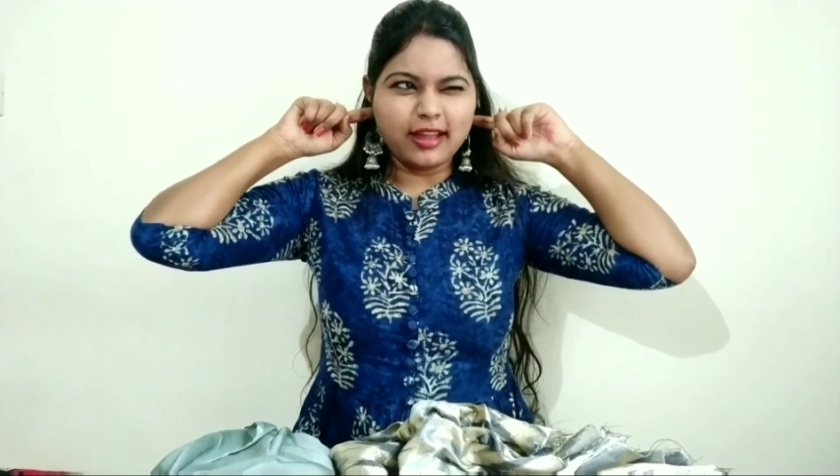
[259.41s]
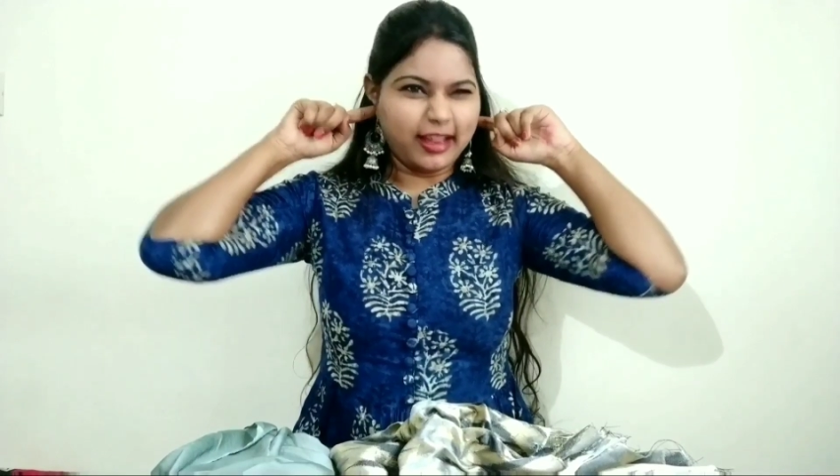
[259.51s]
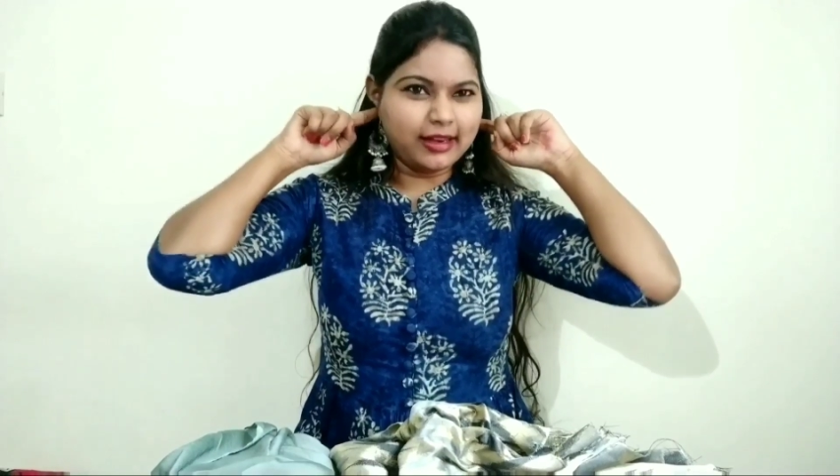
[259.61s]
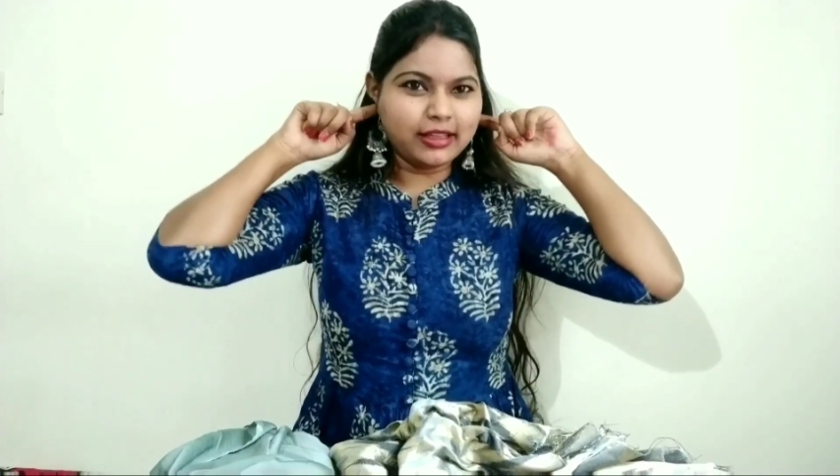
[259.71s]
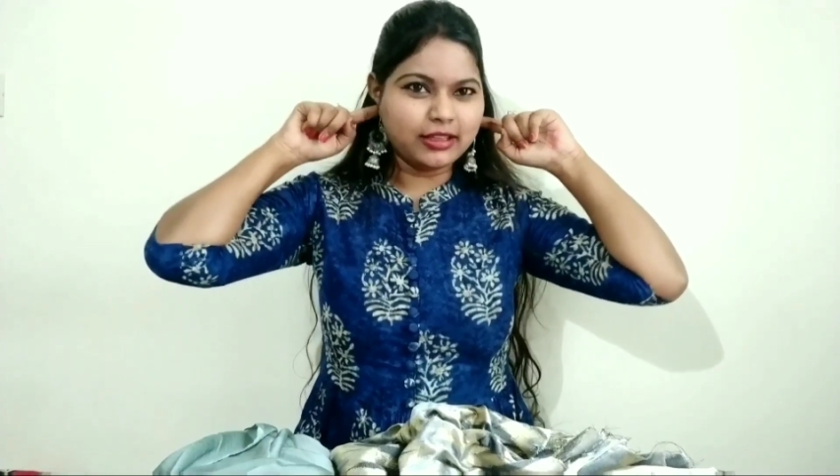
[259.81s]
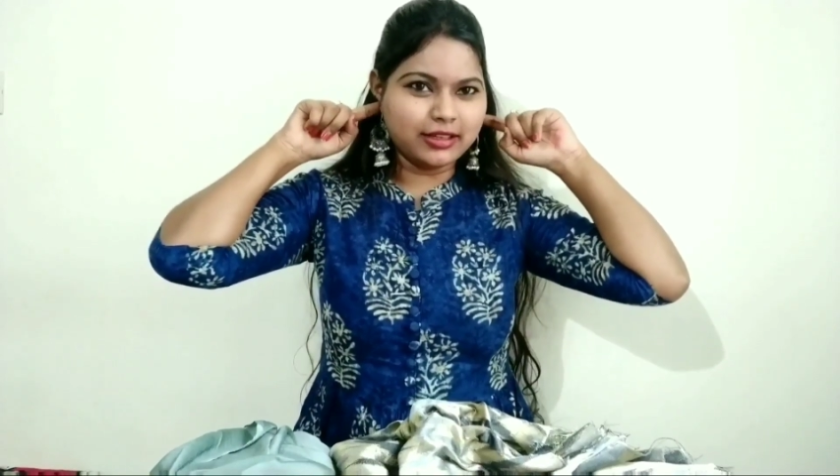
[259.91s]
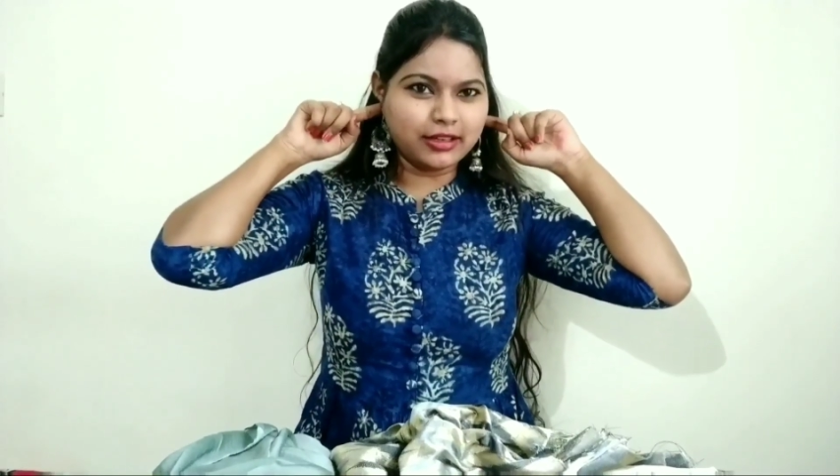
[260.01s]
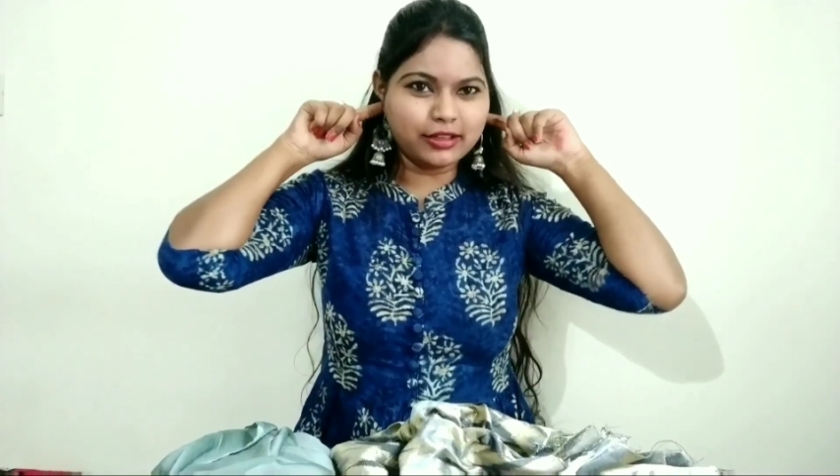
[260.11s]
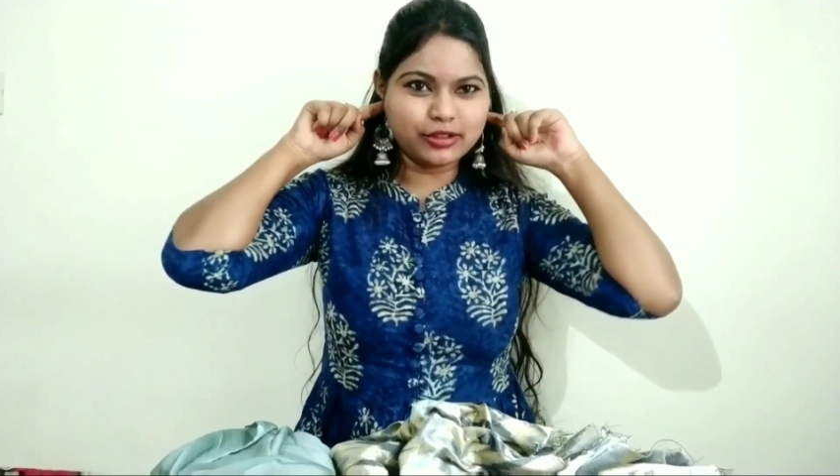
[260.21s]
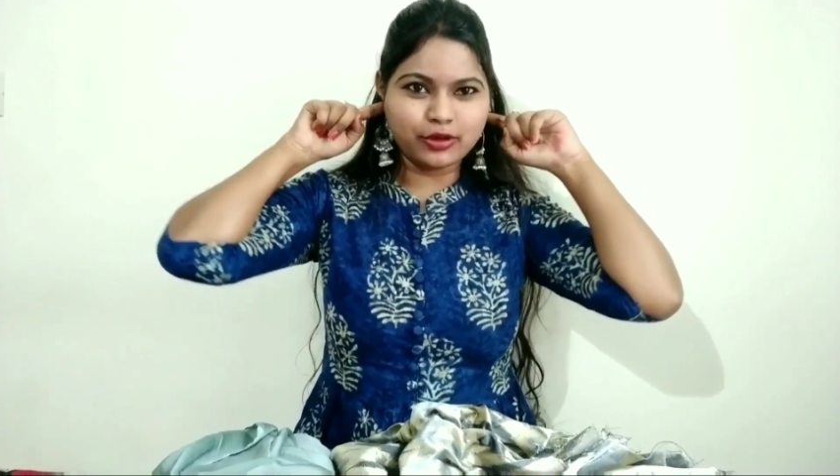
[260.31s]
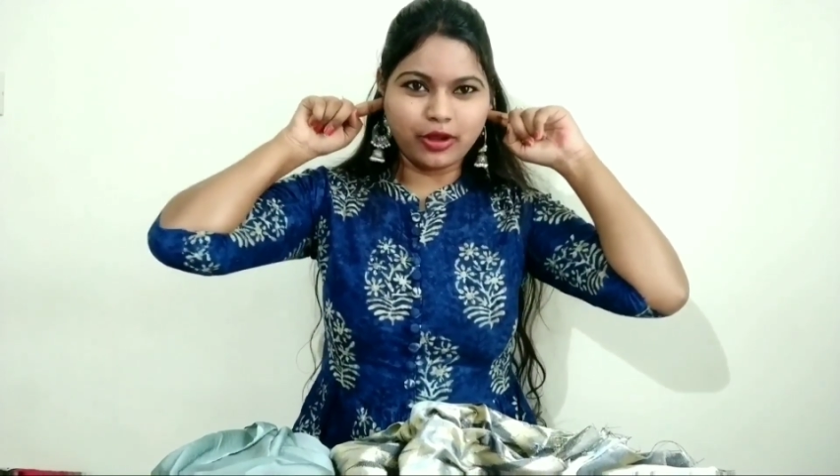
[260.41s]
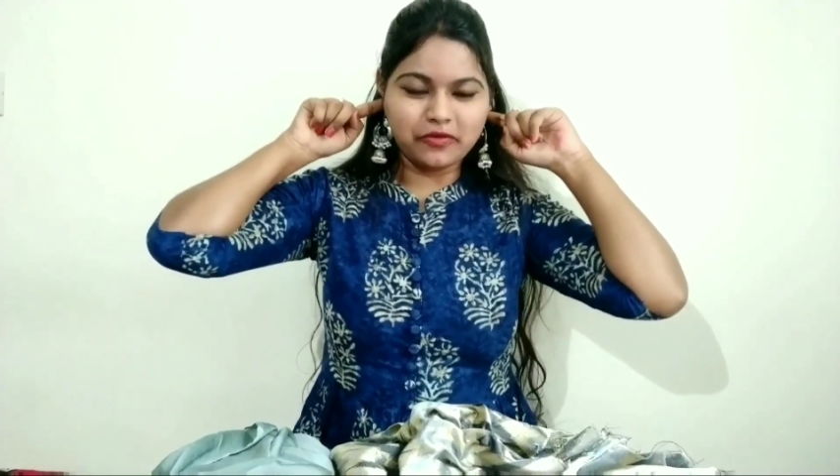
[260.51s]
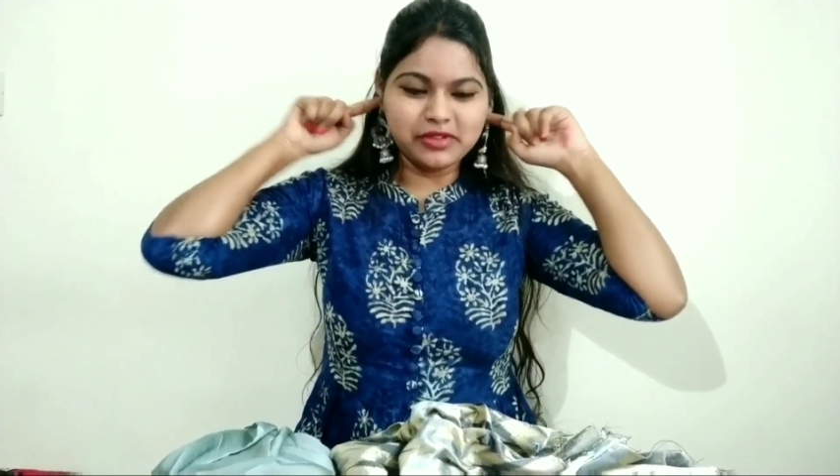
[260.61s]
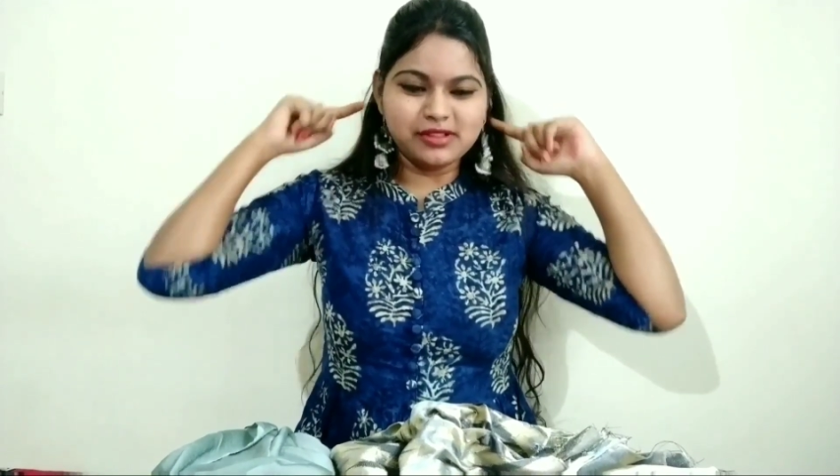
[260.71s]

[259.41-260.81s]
I like earrings, so I